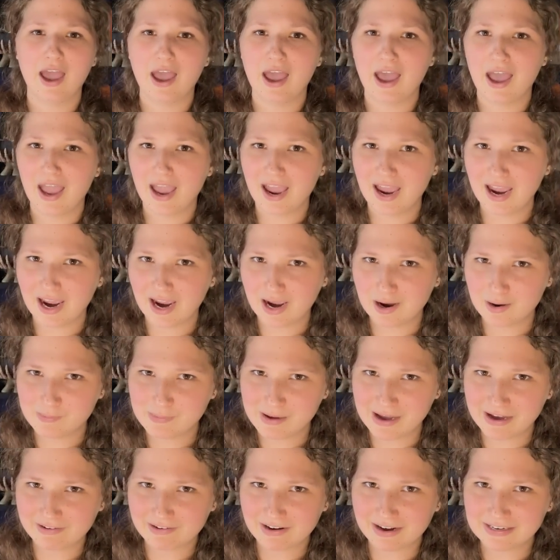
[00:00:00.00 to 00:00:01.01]
how
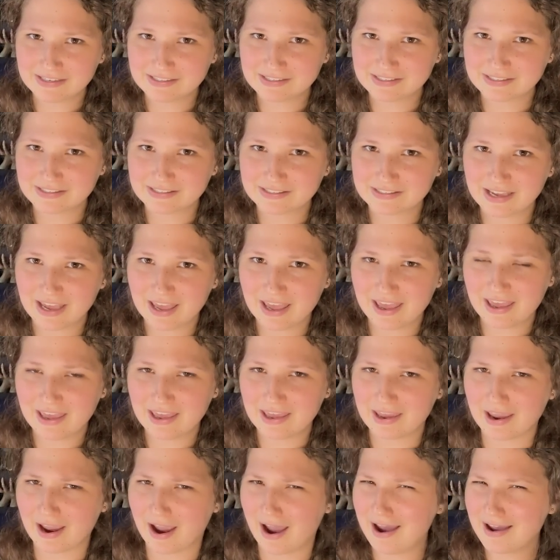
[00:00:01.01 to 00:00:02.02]
about I stay?
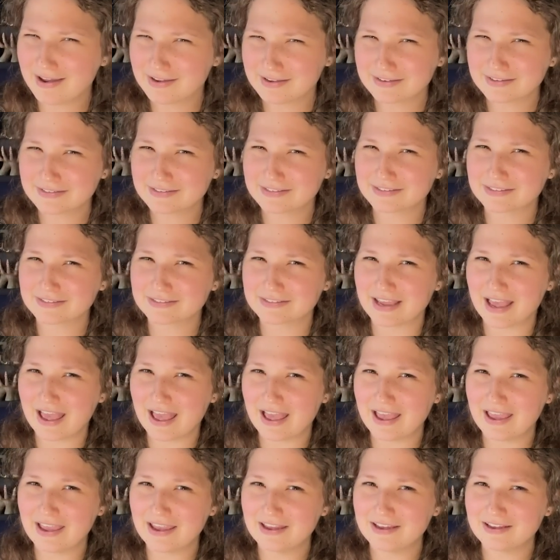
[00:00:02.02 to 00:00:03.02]
I could
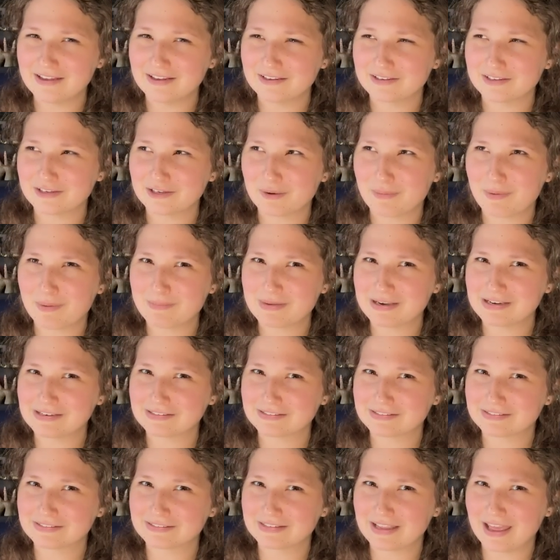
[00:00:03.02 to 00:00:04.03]
stay. You want me to
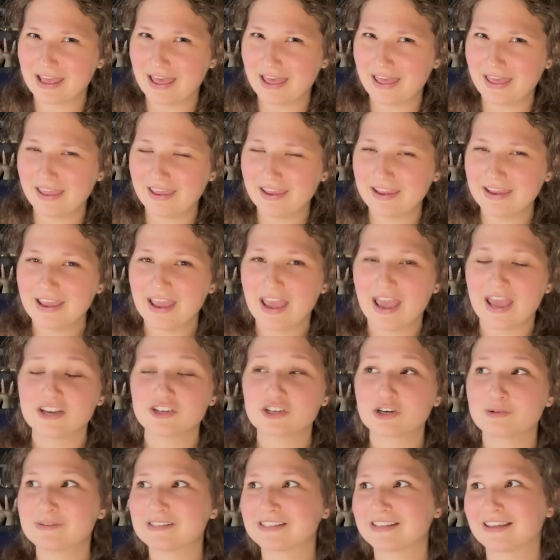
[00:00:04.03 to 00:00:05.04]
stay? And
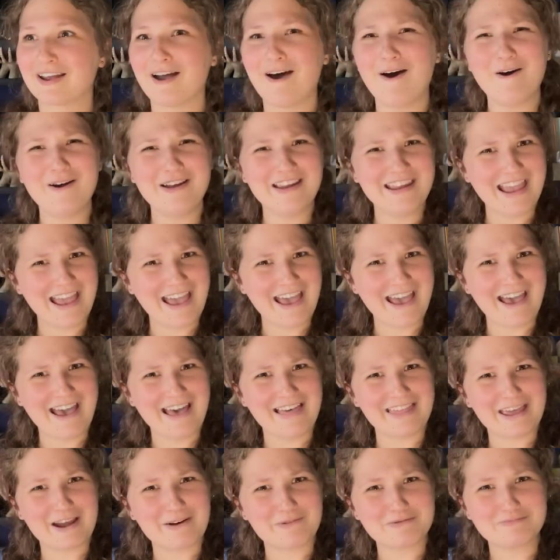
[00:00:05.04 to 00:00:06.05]
Jeremy's like, oh yeah,
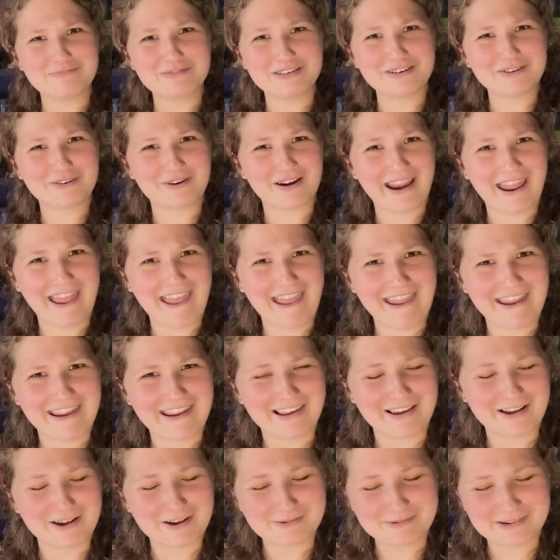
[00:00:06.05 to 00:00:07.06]
that would be
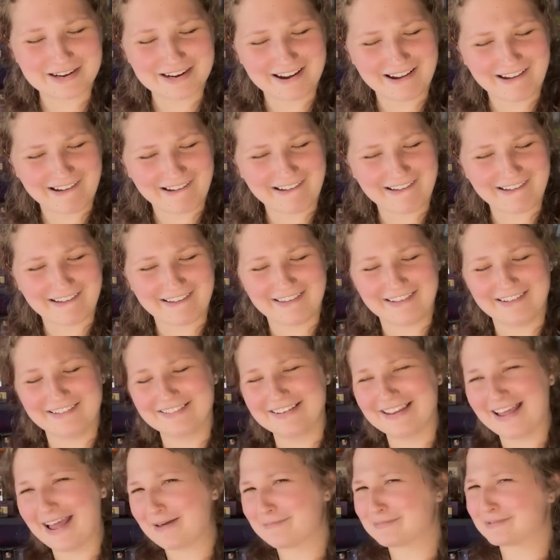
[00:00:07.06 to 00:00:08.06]
great. Oh my God,
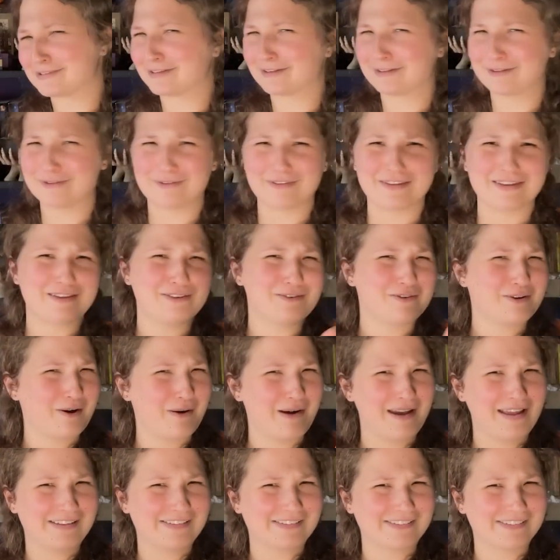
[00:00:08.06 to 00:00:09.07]
absolutely. You go
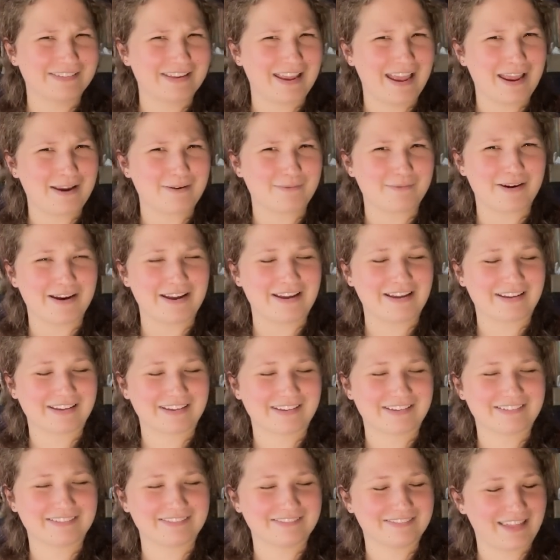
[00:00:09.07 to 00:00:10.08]
ahead and stay,
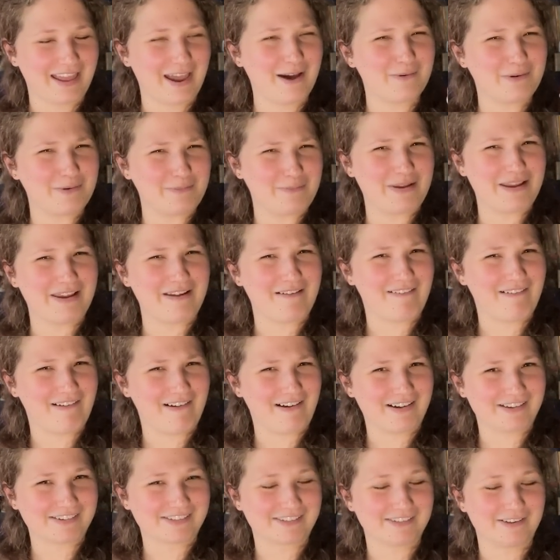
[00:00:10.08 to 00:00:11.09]
Rick. That would be
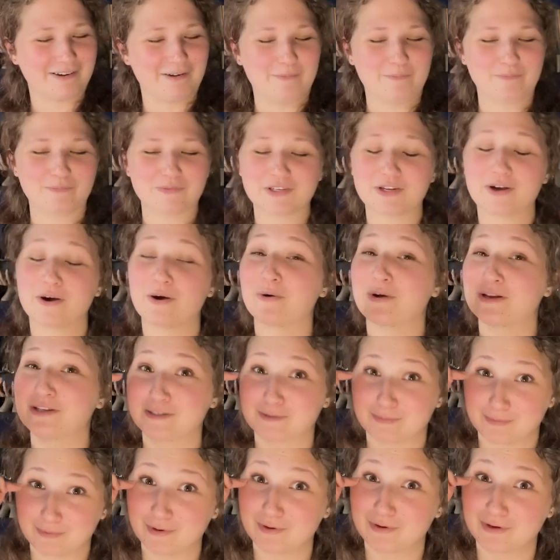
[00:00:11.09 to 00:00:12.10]
awesome. So
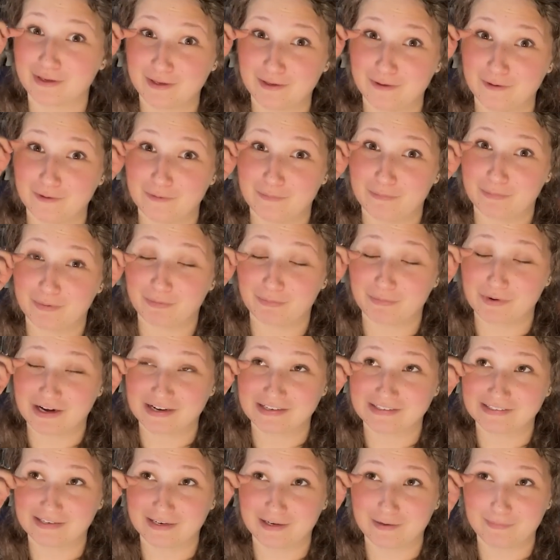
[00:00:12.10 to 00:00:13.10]
it's real cute, but
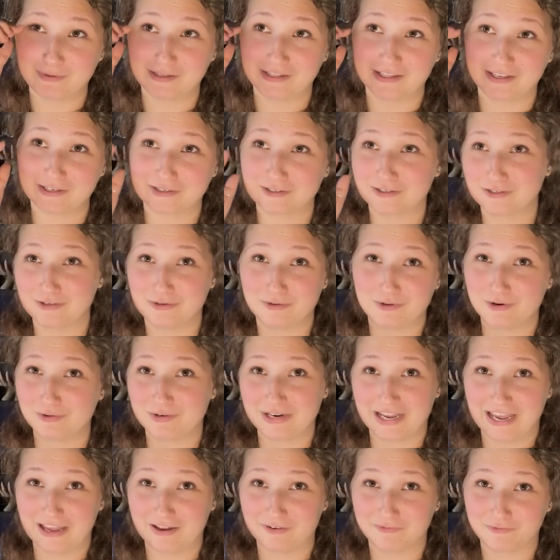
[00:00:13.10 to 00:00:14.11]
Rick's gonna be like pseudo
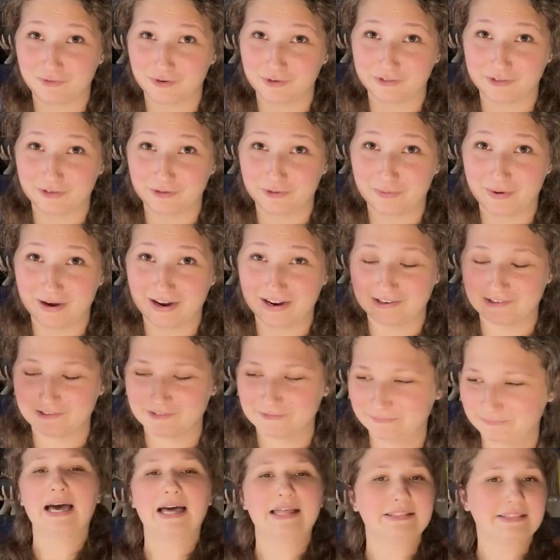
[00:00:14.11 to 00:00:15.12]
dad for a little while.
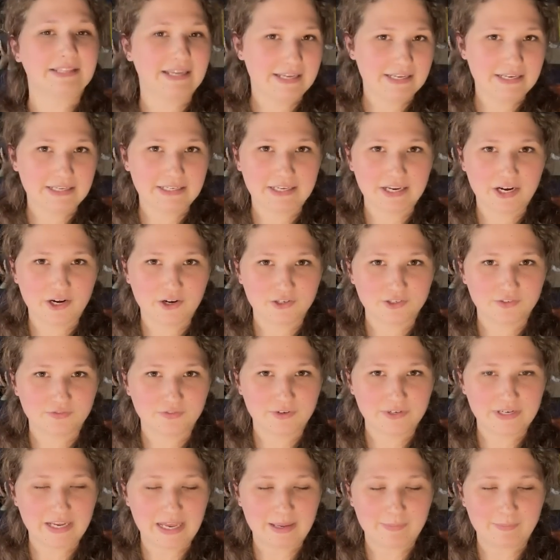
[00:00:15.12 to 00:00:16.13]
Elena cares for
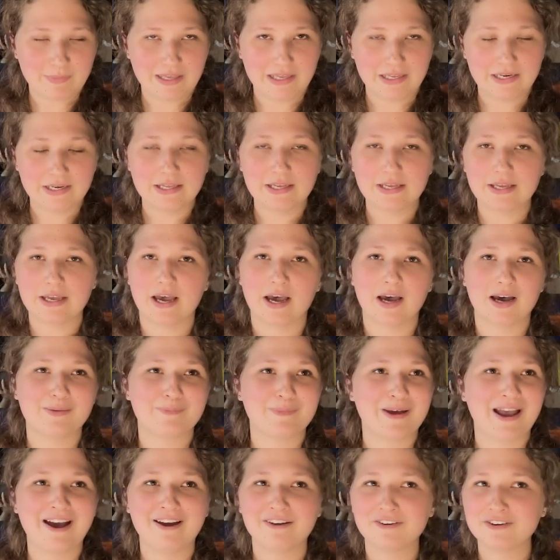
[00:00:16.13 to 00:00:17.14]
Damon. Um,
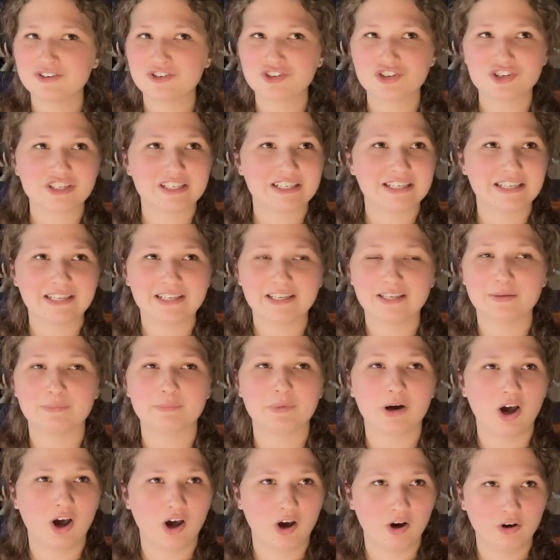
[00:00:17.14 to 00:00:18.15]
how did she get him
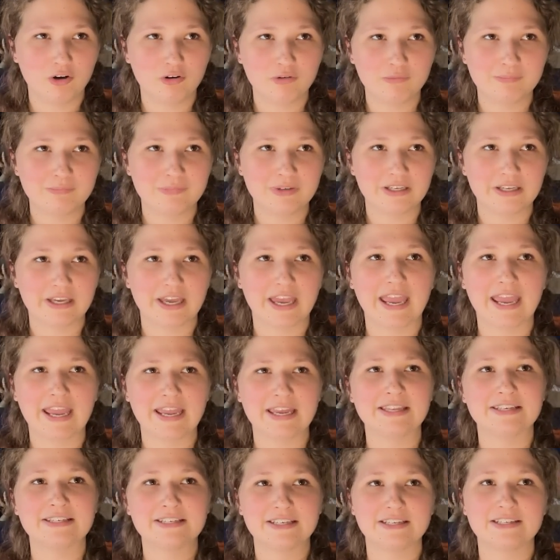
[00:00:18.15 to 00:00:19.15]
home
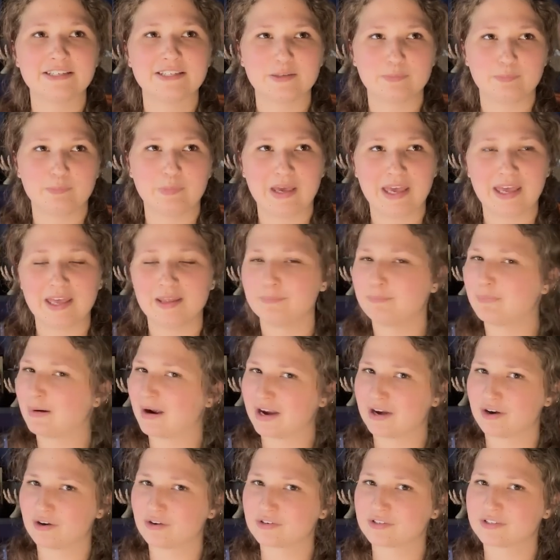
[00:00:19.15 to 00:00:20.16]
and into bed
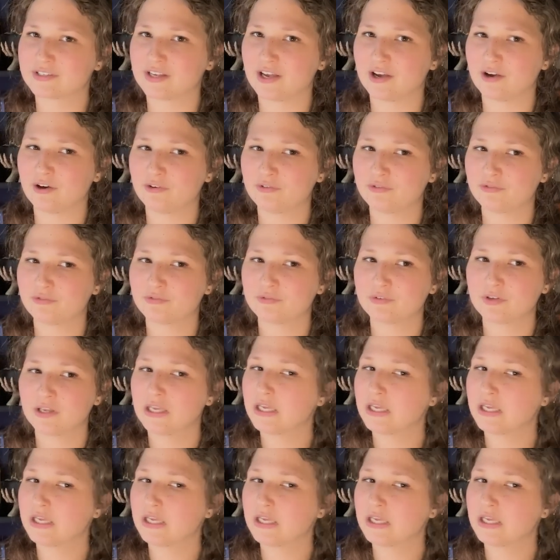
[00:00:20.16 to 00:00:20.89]
by herself?